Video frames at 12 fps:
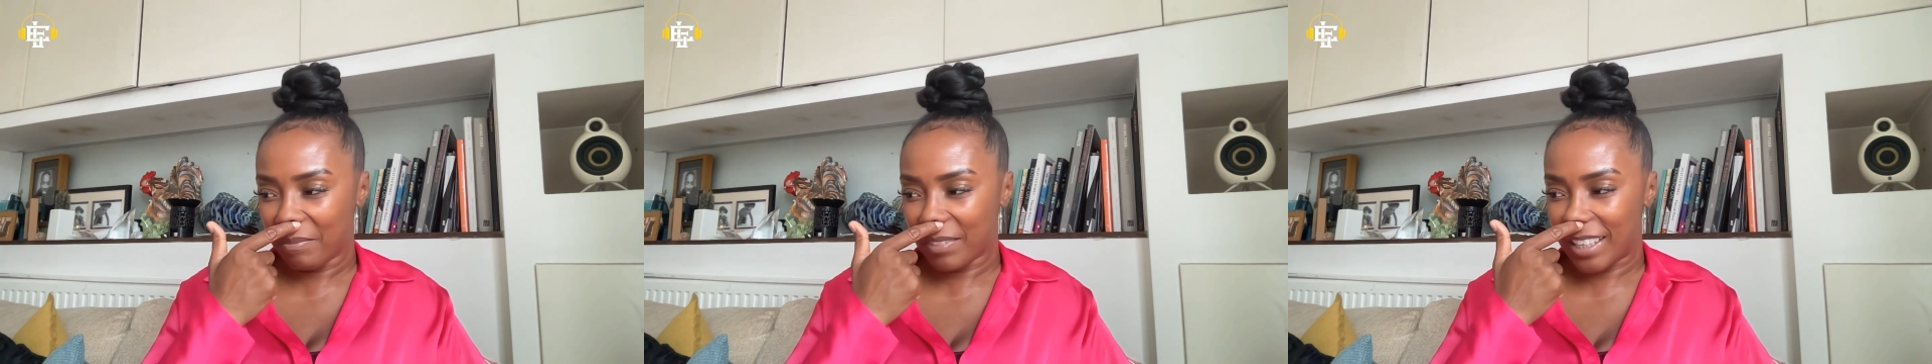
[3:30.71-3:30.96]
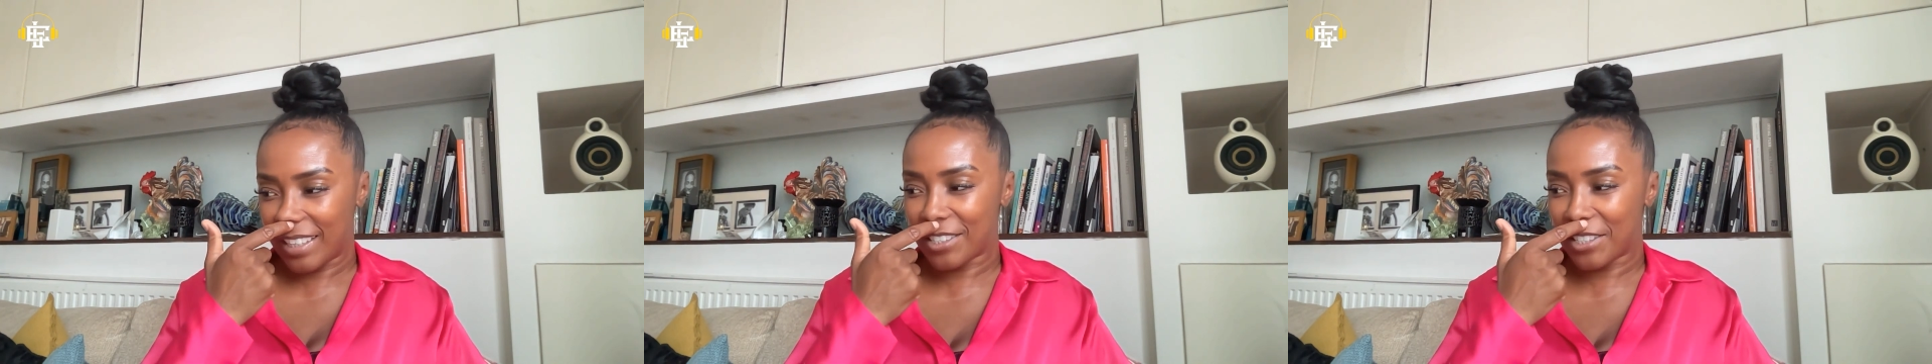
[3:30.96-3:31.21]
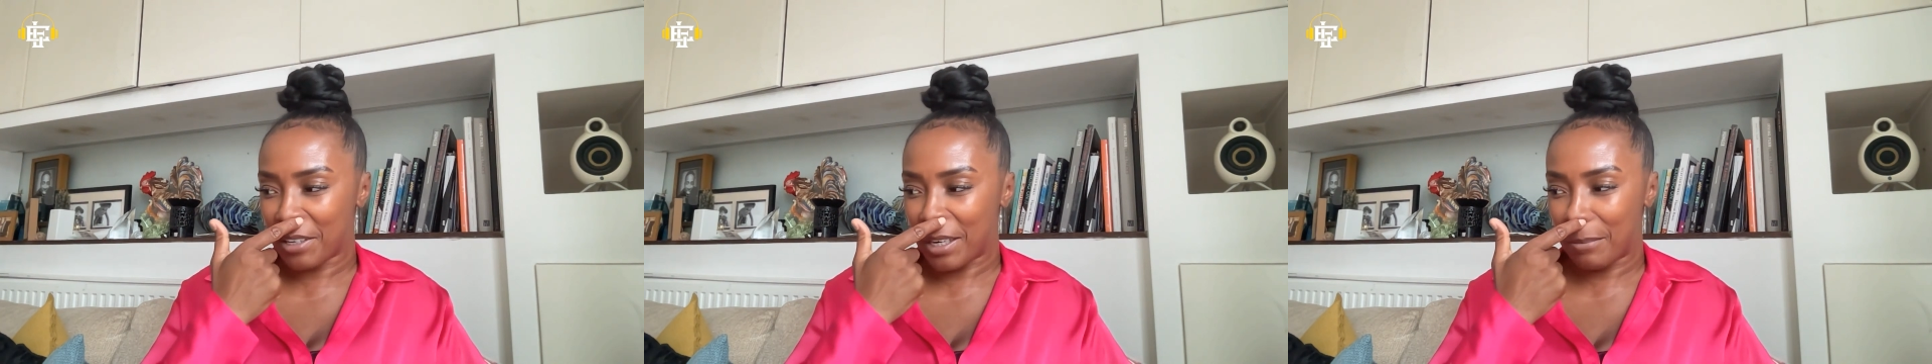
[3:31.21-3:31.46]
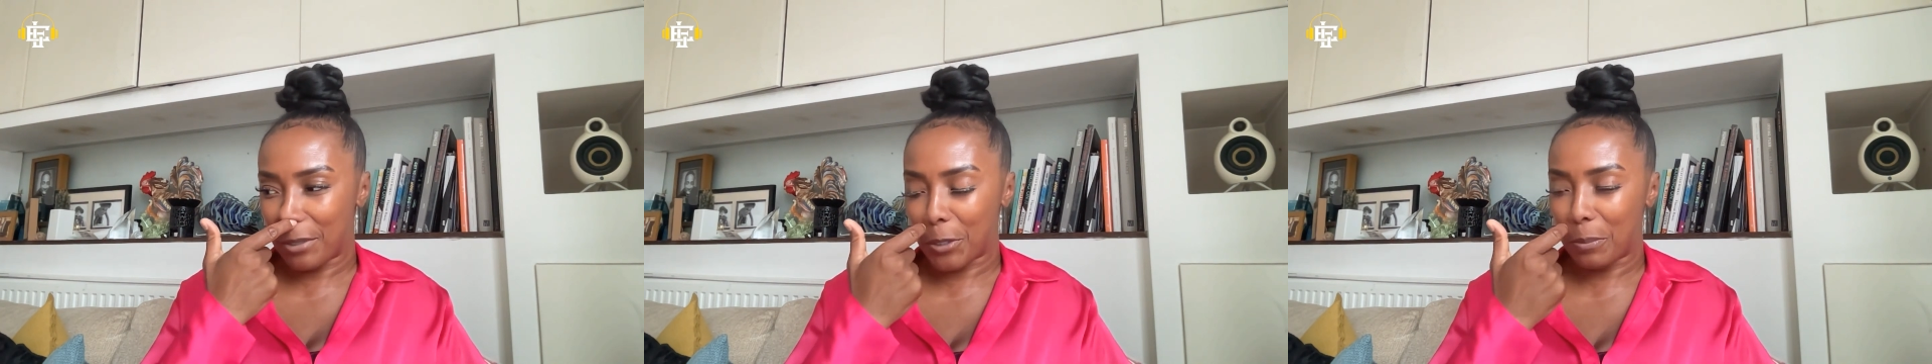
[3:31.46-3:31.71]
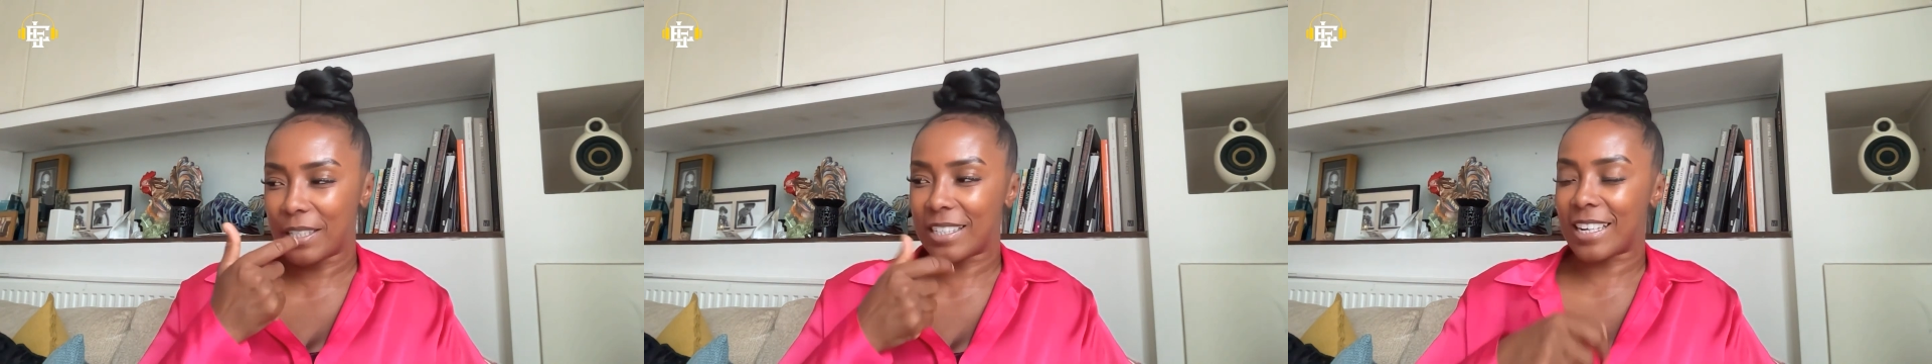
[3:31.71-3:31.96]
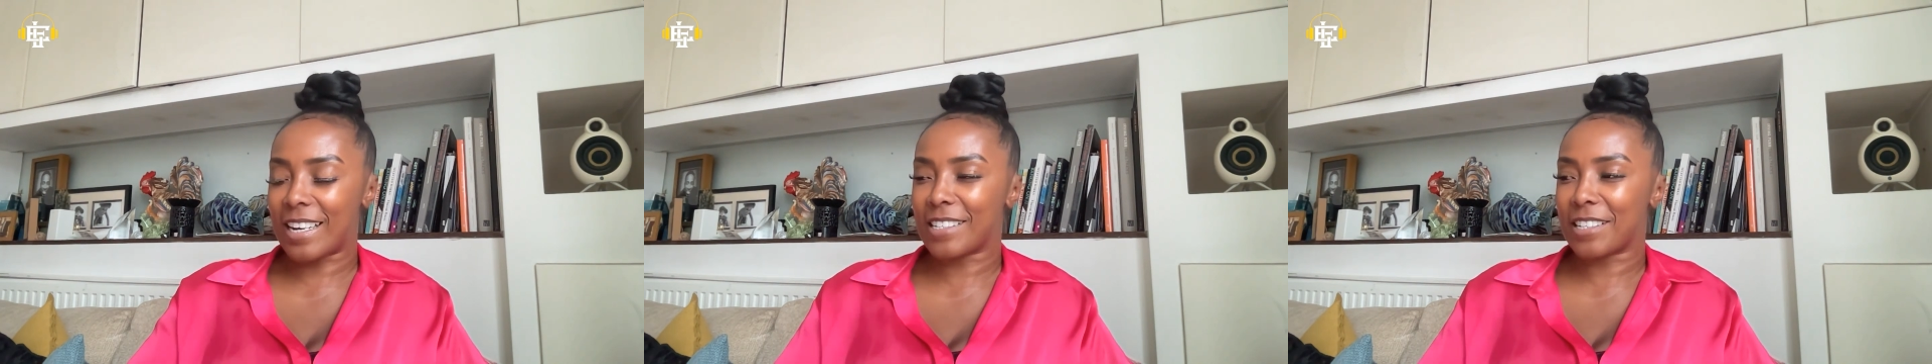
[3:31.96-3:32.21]
Instagram a couple of
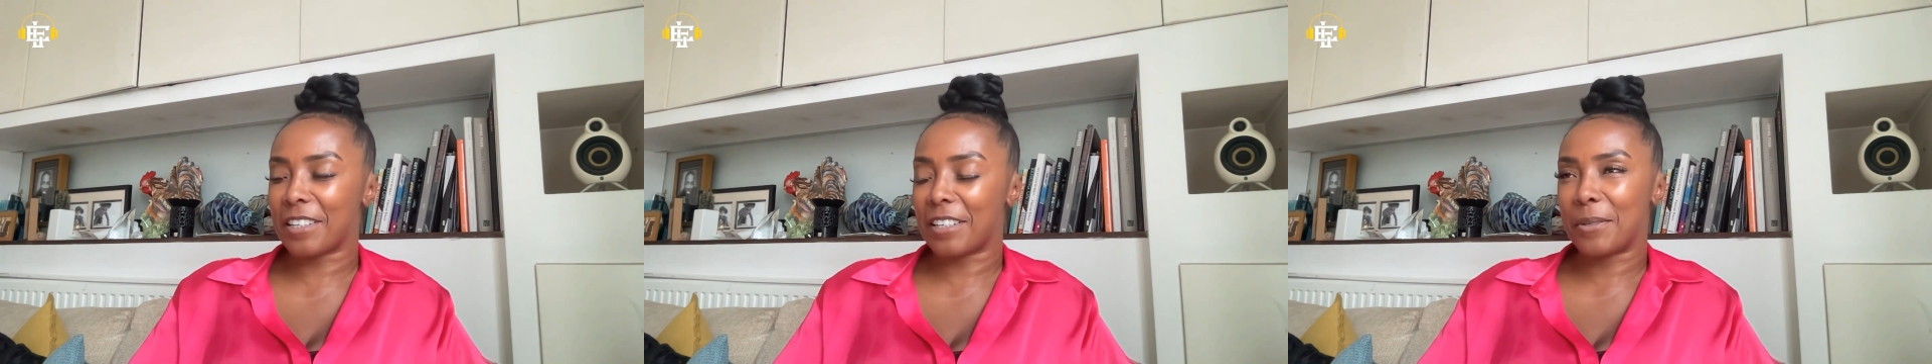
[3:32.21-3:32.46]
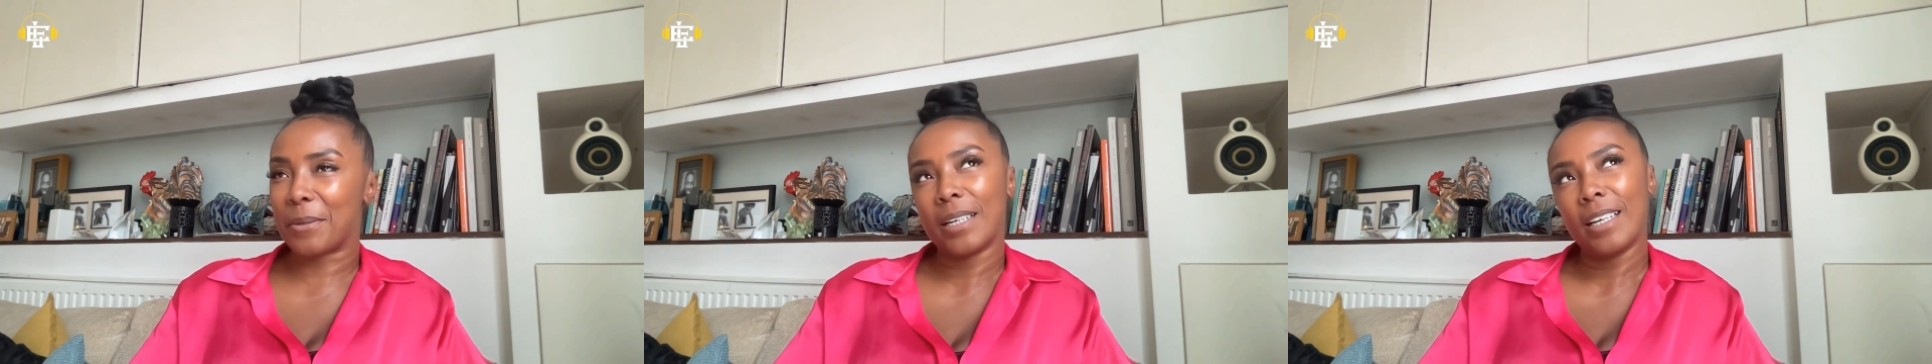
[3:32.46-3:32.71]
days ago,